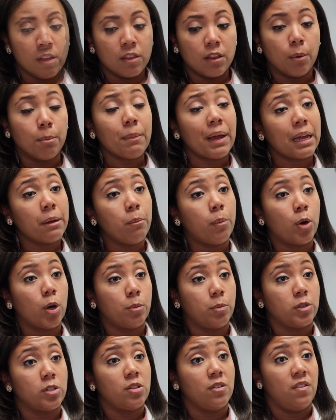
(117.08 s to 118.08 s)
The main
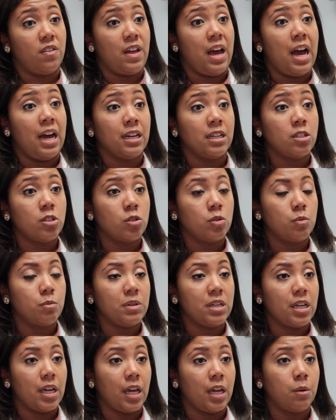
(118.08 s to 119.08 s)
purpose of that is to
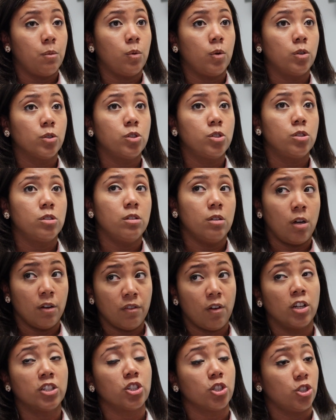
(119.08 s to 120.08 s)
be able,
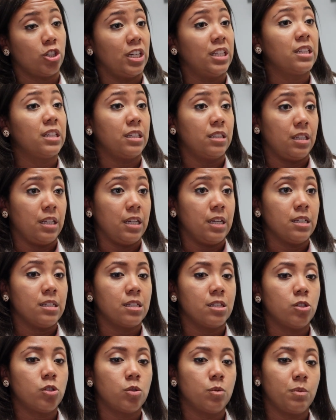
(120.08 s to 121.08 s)
of understanding
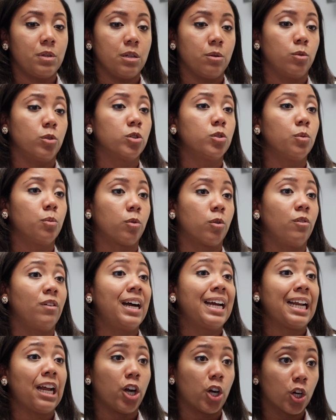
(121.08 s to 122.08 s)
this, is to be able to
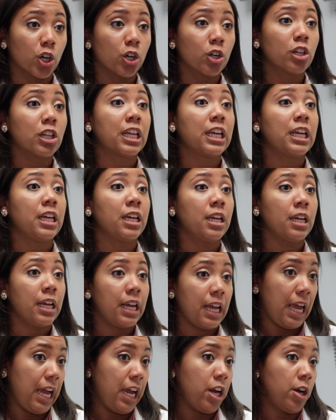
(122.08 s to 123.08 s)
provide early
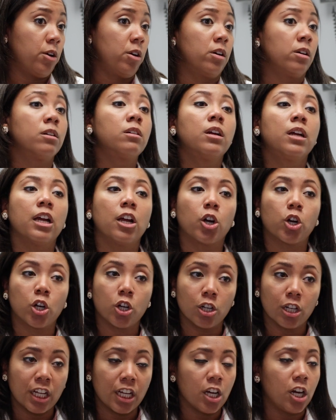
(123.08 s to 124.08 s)
care,
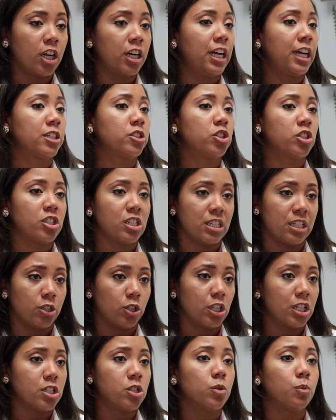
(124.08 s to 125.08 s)
early connections, and
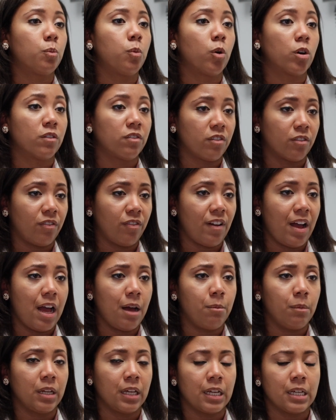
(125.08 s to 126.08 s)
early support for
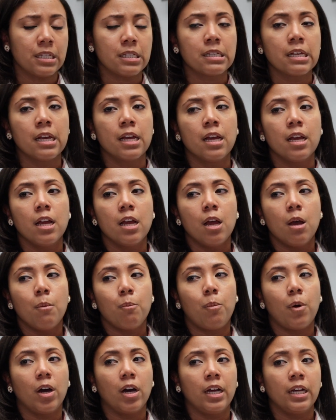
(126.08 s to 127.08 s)
families.
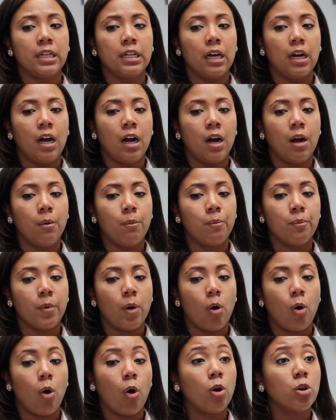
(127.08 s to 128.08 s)
But
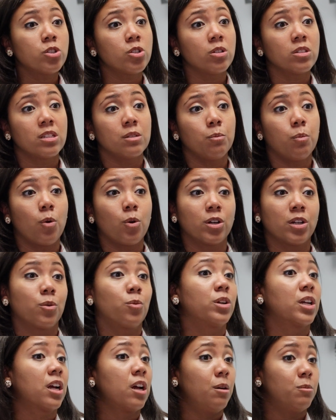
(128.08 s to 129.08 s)
also is important
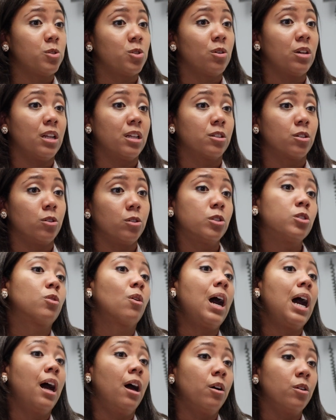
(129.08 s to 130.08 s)
when it comes to clinical
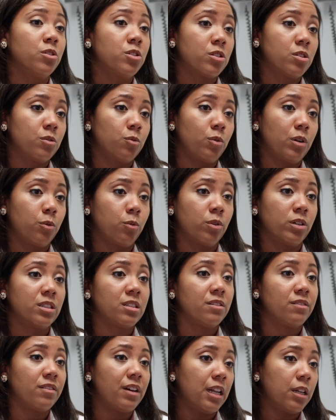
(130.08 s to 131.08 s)
trials. When we're
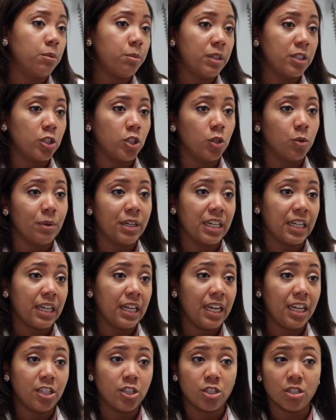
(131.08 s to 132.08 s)
developing new
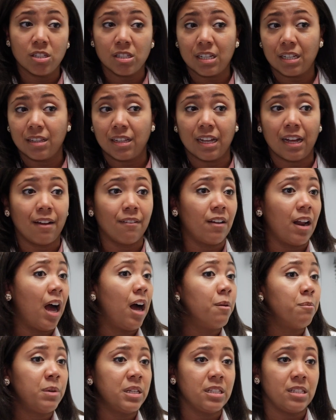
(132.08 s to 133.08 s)
medications and they have
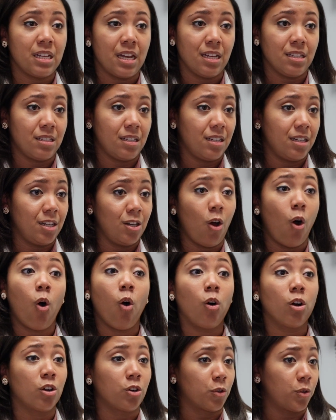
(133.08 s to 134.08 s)
not been tested in
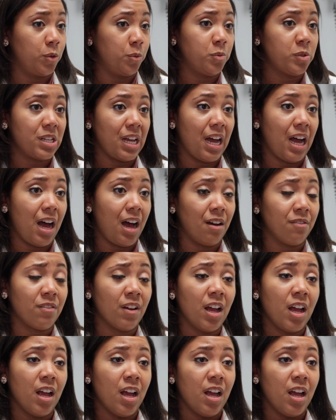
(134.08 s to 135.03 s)
all groups that have